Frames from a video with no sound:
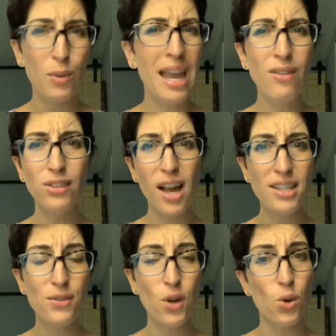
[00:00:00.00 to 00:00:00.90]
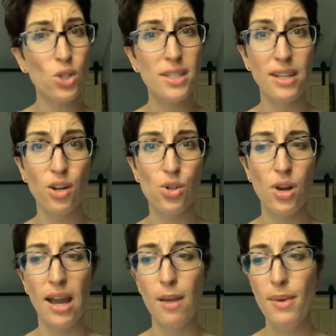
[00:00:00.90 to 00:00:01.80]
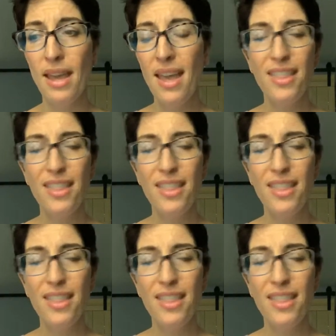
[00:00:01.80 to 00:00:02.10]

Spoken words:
And we have lots of coaches in our tribe